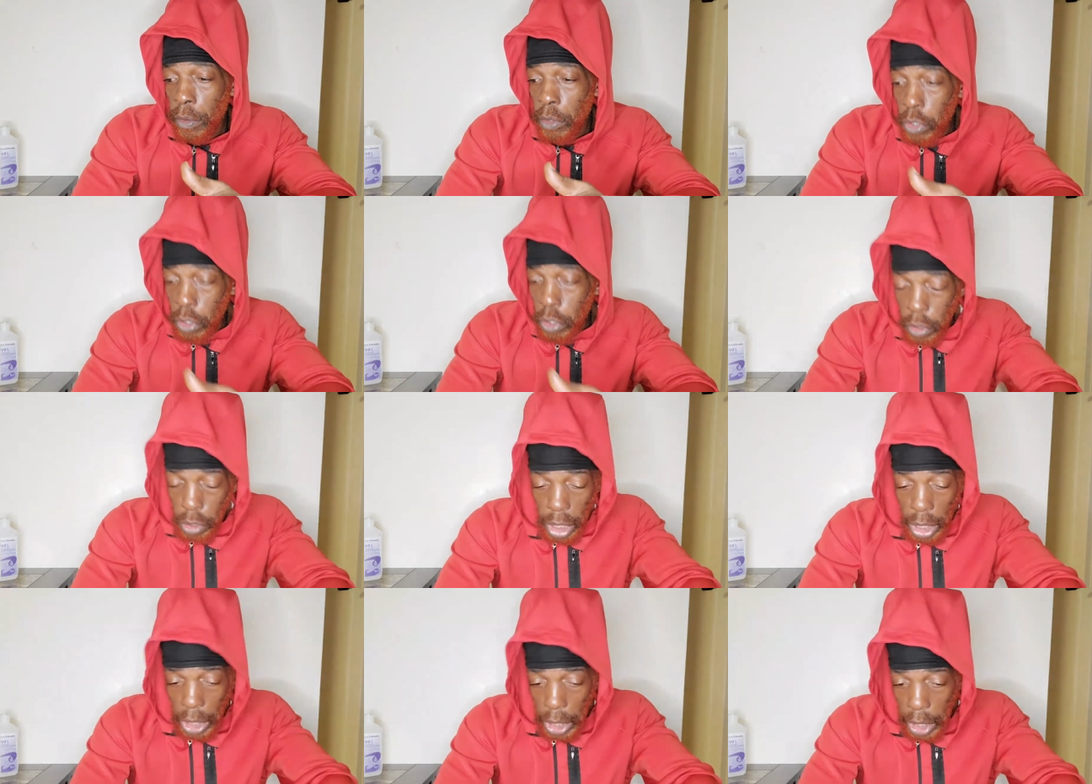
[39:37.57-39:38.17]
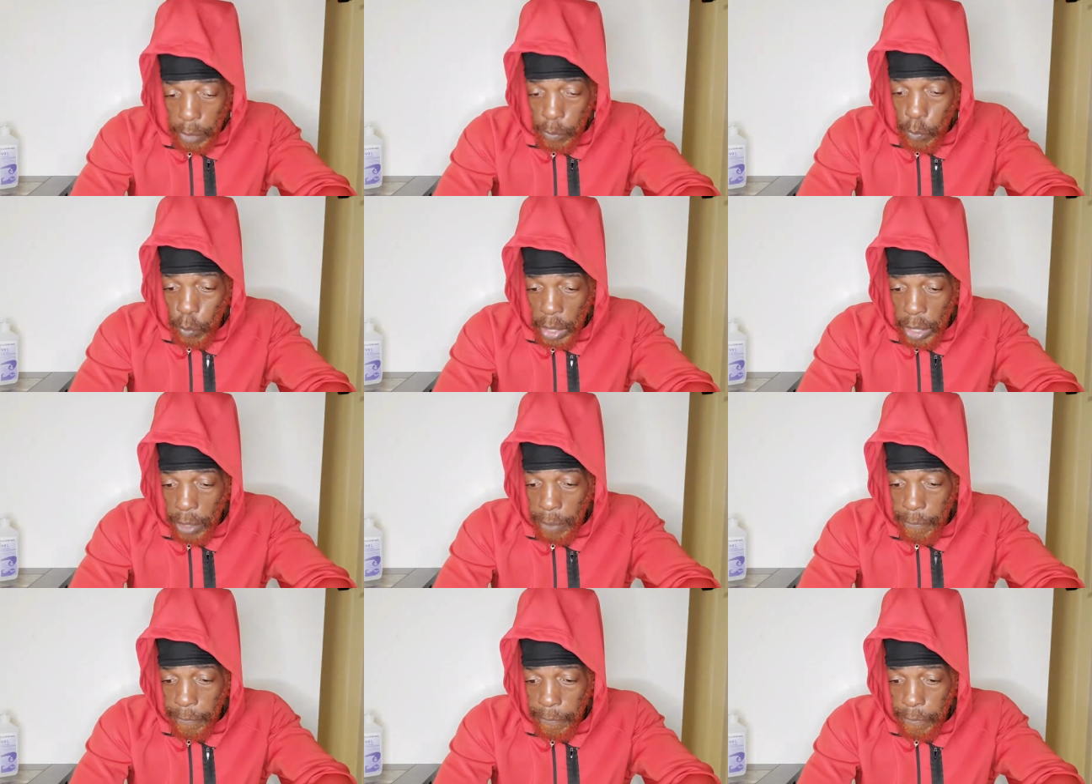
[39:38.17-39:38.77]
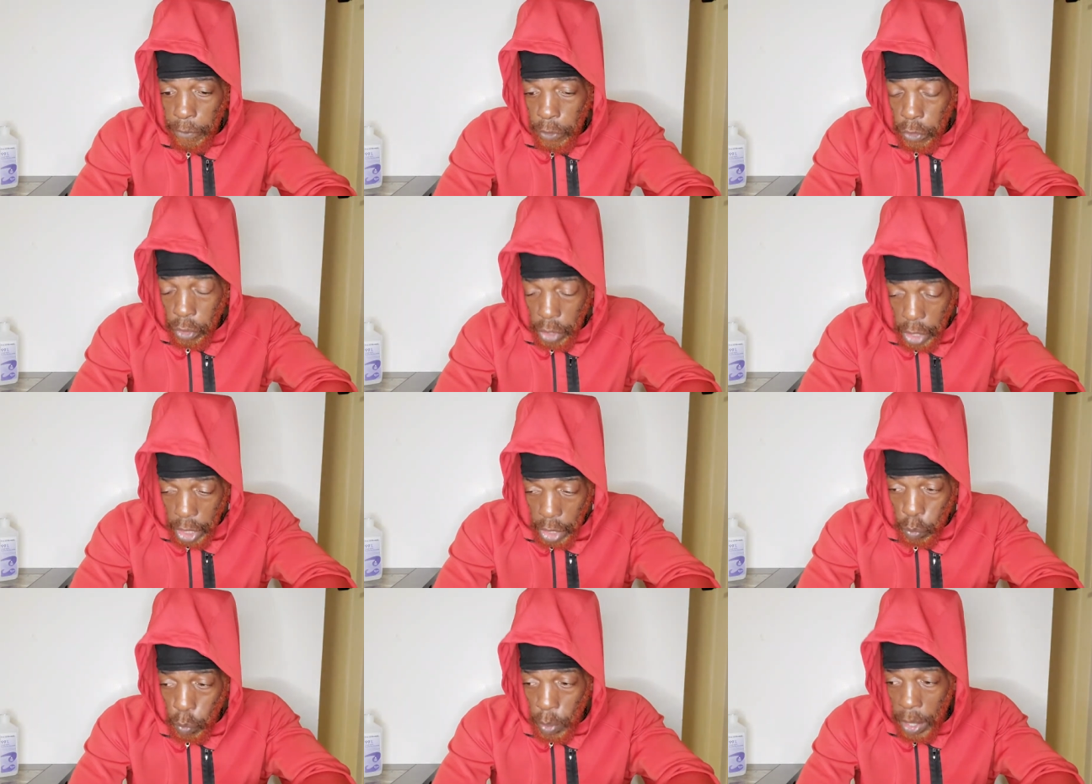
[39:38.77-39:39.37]
going to claim wealth. You
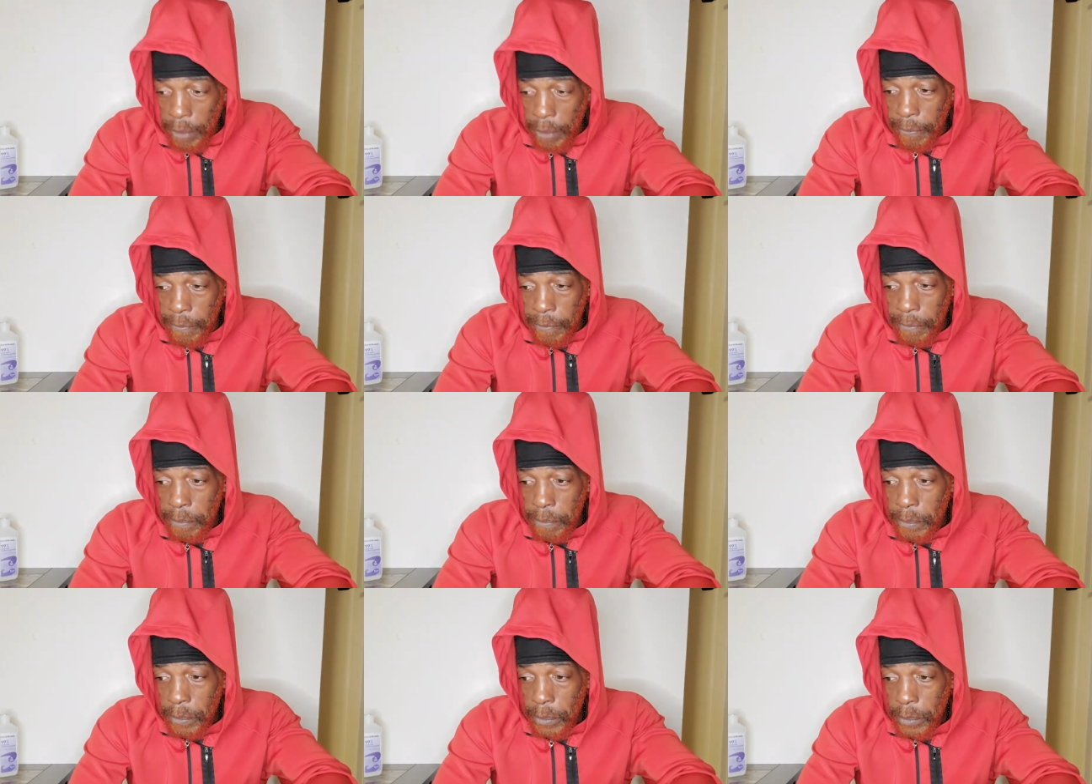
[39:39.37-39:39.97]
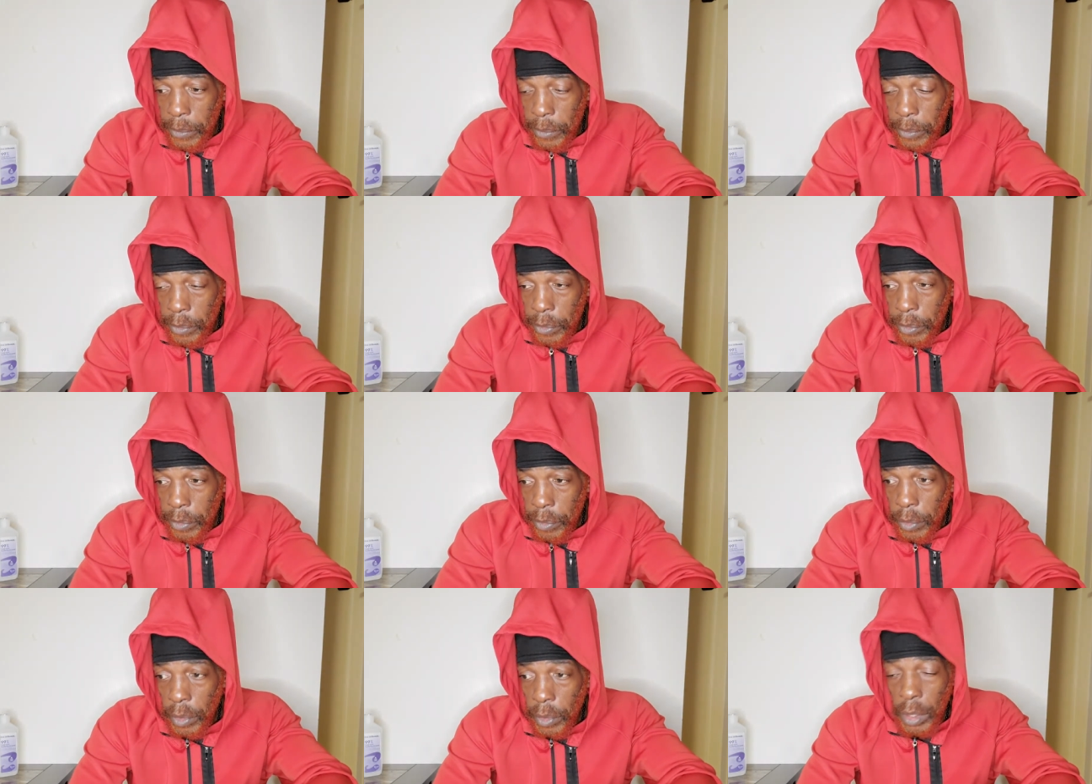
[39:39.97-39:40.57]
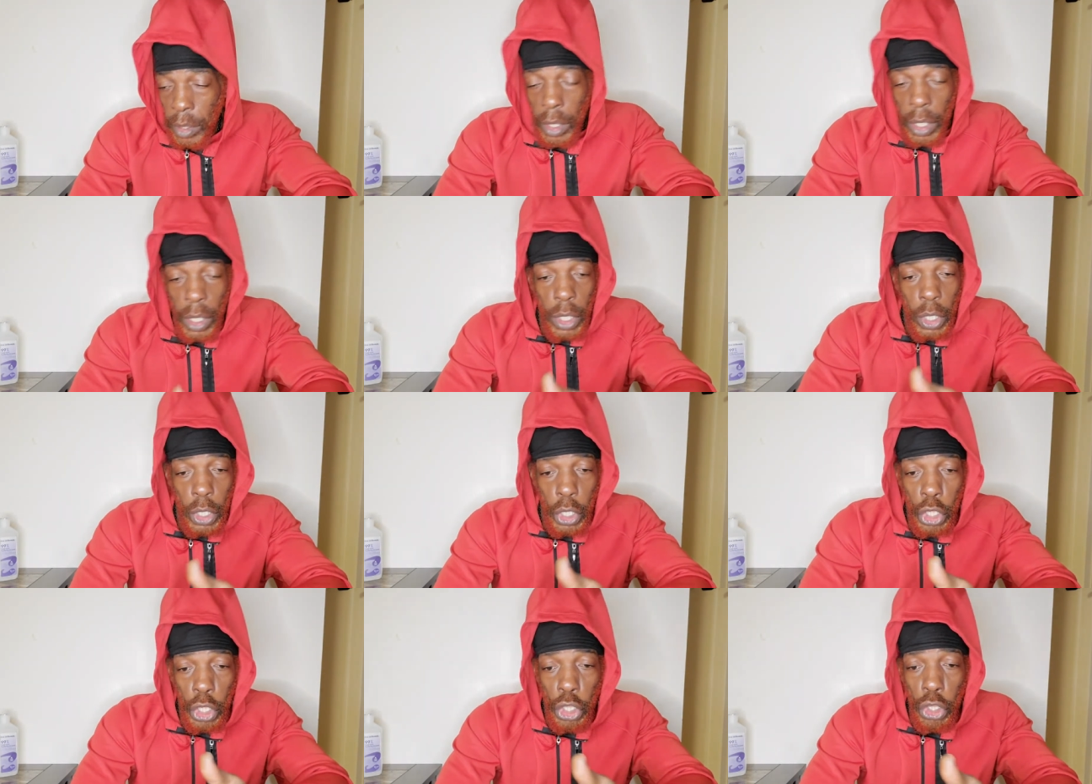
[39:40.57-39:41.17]
need wealth.
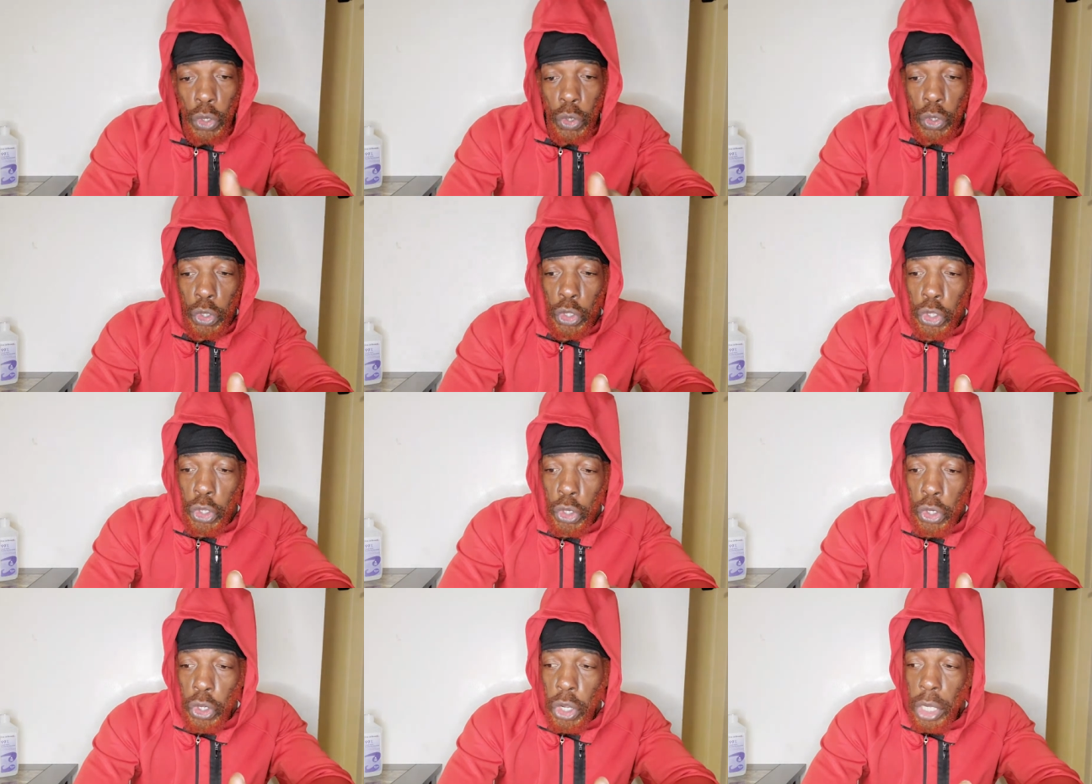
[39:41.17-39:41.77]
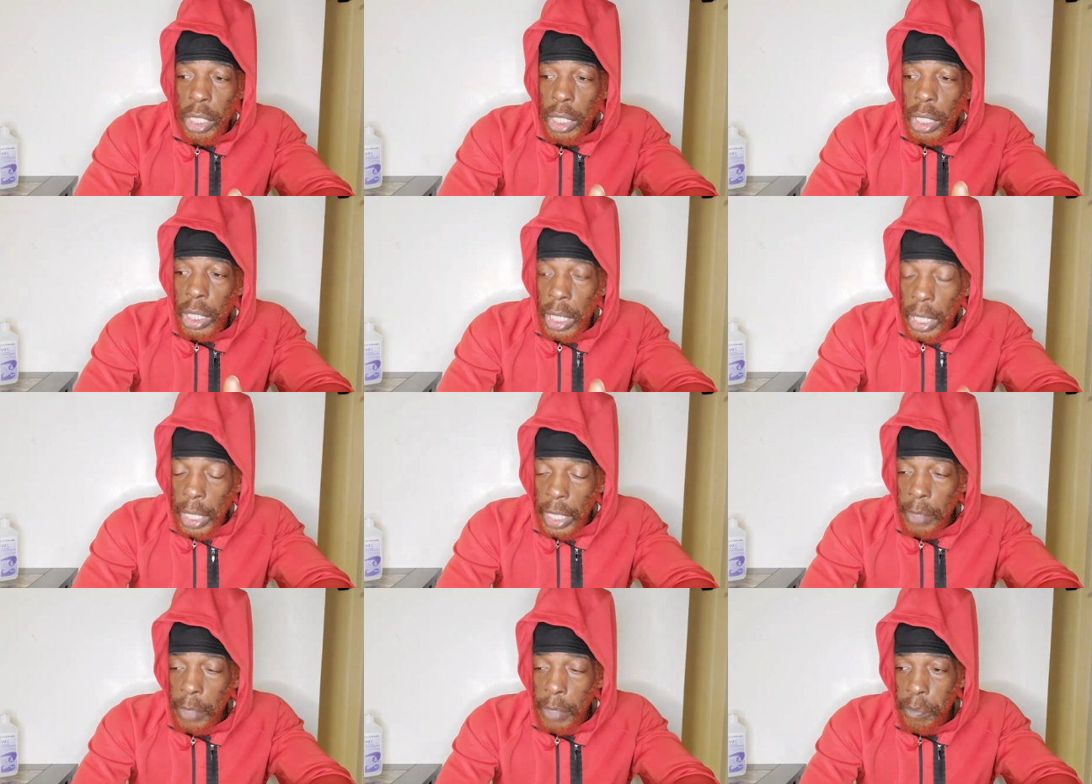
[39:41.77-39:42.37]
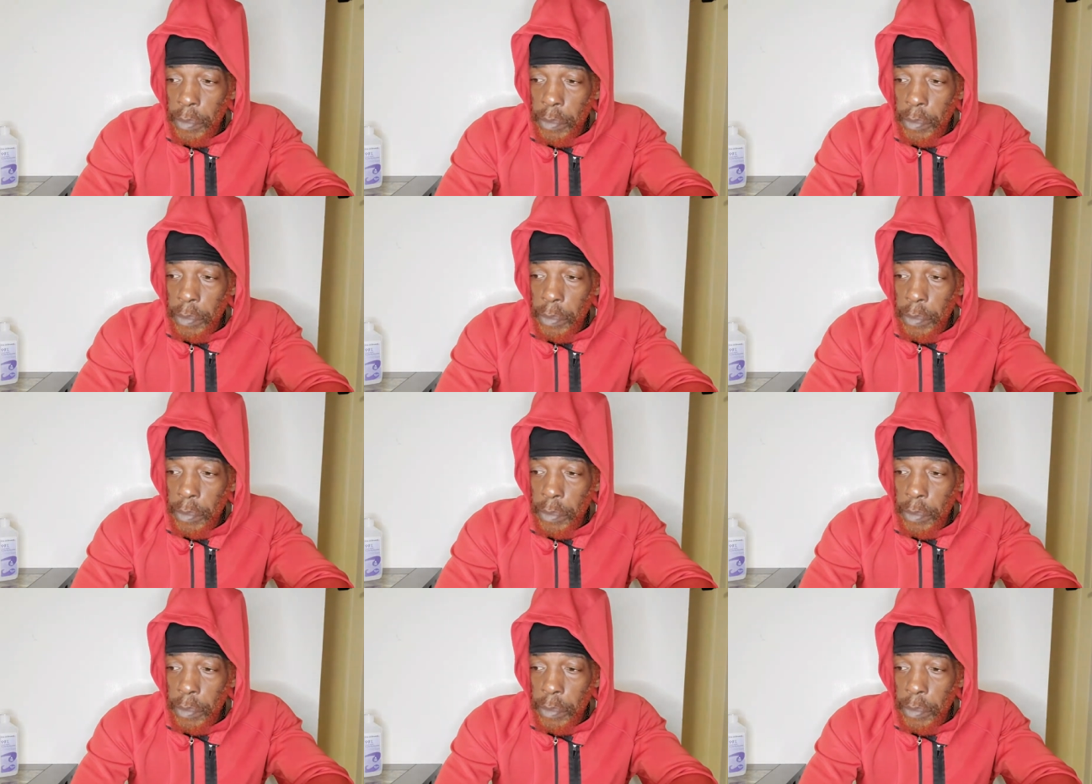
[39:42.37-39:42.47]
You're going to claim.